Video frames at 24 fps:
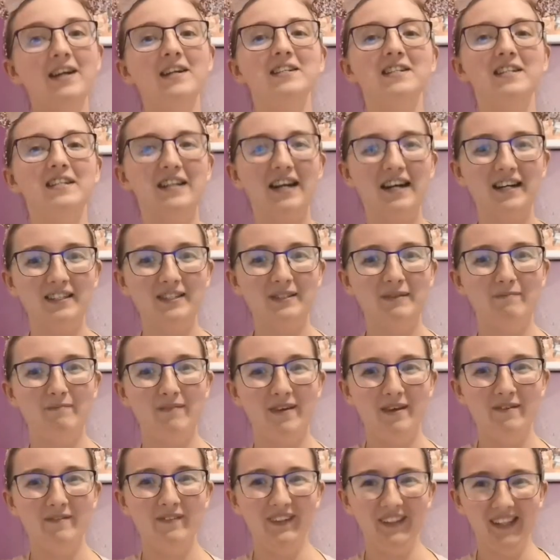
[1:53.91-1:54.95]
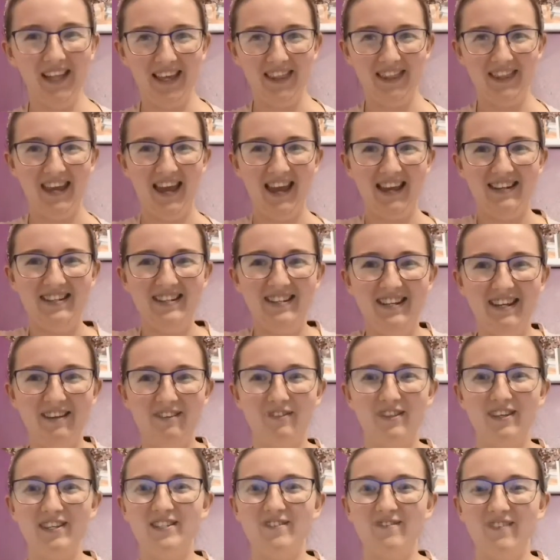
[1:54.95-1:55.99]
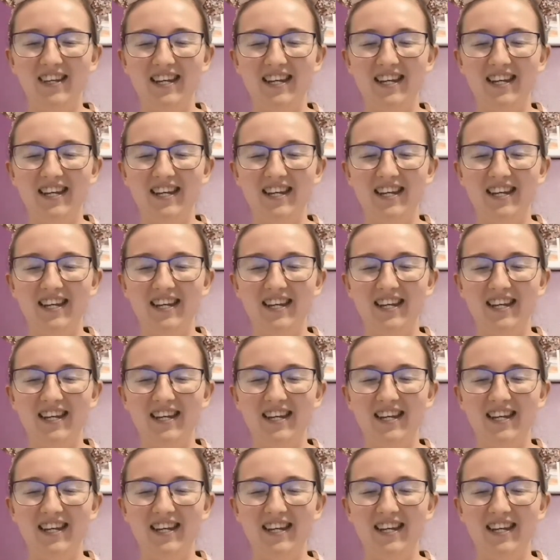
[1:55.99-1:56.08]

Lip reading: to tag some people at the end of this